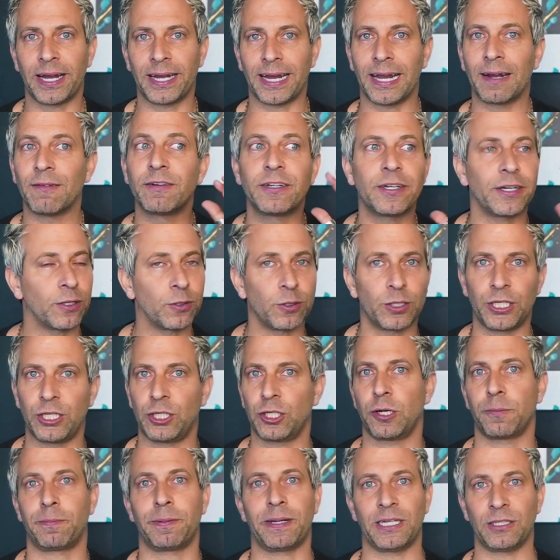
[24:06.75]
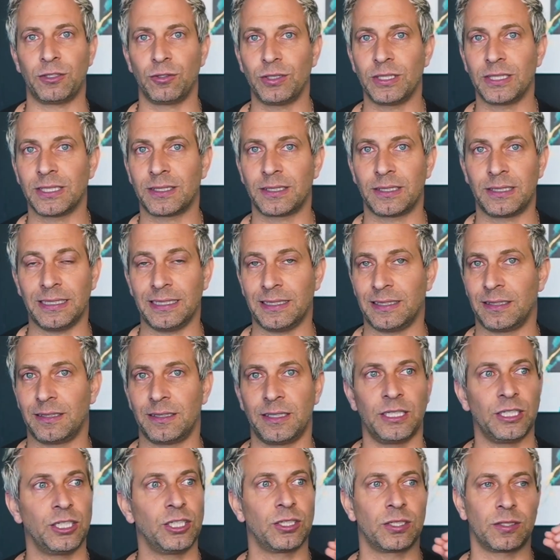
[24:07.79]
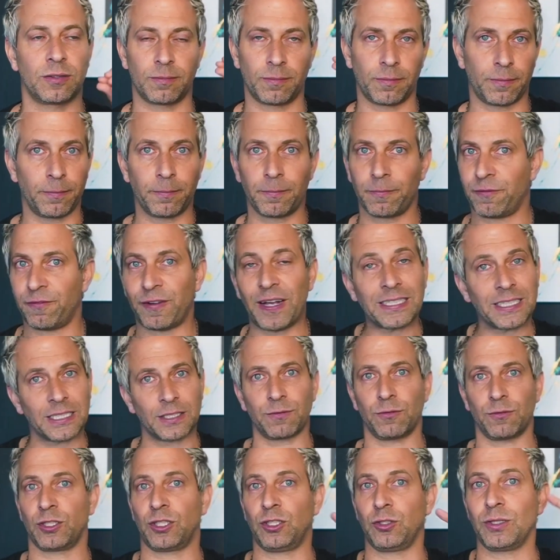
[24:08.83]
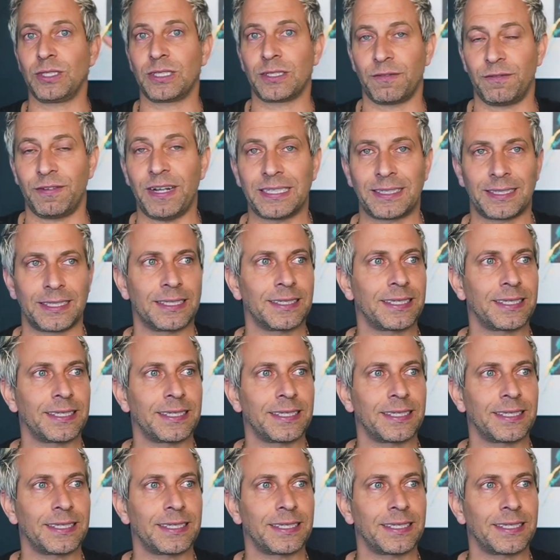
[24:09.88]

Every year I go to Europe and I do these, these, these festivals do these events. It's